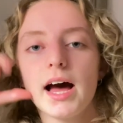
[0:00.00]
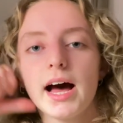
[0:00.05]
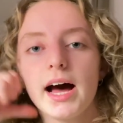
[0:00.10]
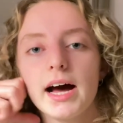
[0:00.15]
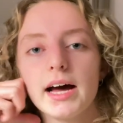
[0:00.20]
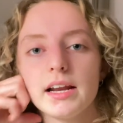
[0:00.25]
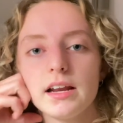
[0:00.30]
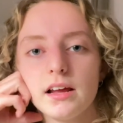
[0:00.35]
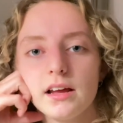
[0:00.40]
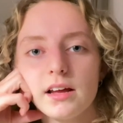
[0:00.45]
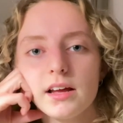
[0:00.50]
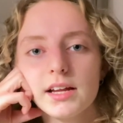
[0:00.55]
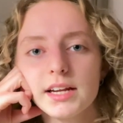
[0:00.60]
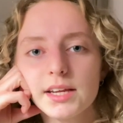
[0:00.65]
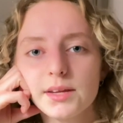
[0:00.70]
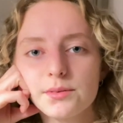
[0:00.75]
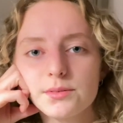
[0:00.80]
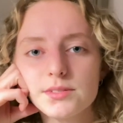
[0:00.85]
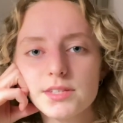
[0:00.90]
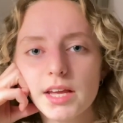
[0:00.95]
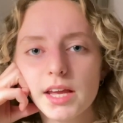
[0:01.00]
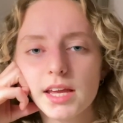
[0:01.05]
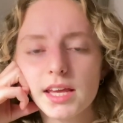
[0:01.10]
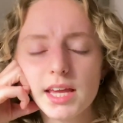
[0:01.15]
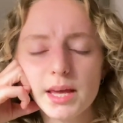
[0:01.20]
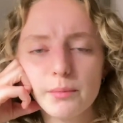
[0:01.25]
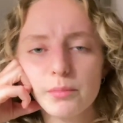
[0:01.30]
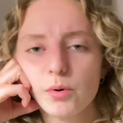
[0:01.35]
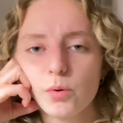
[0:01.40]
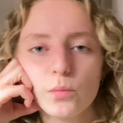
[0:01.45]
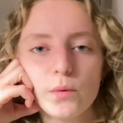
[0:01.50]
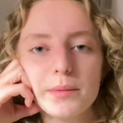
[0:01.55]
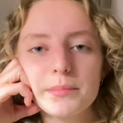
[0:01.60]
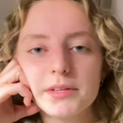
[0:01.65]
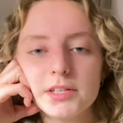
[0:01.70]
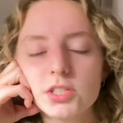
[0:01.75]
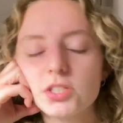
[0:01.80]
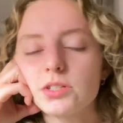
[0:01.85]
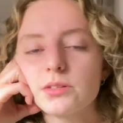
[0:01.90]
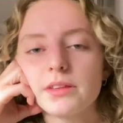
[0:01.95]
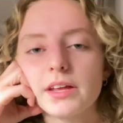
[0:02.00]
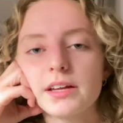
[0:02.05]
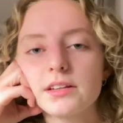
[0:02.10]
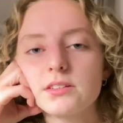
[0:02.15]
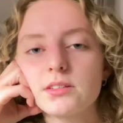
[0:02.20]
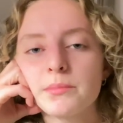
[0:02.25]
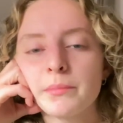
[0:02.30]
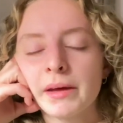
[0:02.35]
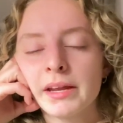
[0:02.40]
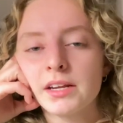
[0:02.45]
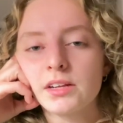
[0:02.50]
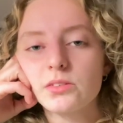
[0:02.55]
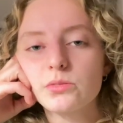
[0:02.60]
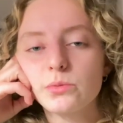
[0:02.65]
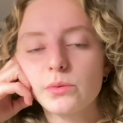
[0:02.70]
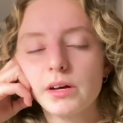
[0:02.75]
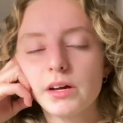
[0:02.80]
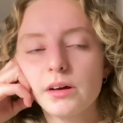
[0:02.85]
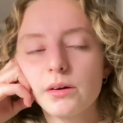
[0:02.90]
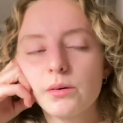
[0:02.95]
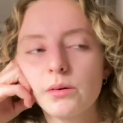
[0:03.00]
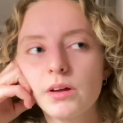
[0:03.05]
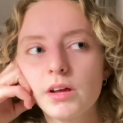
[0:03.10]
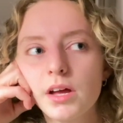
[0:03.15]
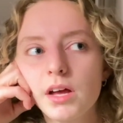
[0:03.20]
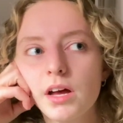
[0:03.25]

And he was like, yeah, but women do that to men as well.